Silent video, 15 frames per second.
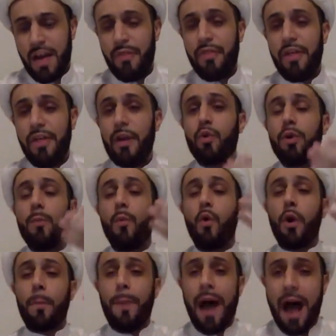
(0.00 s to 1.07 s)
and they were
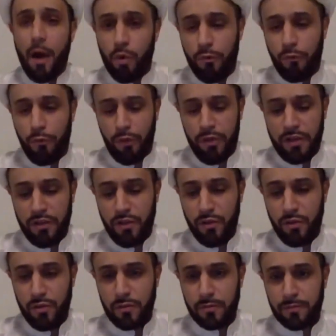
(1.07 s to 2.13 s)
more powerful than
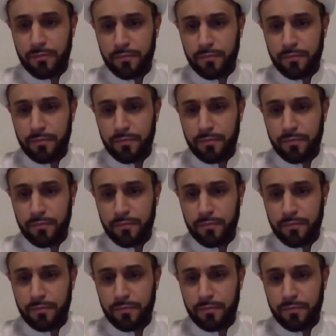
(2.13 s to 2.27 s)
you.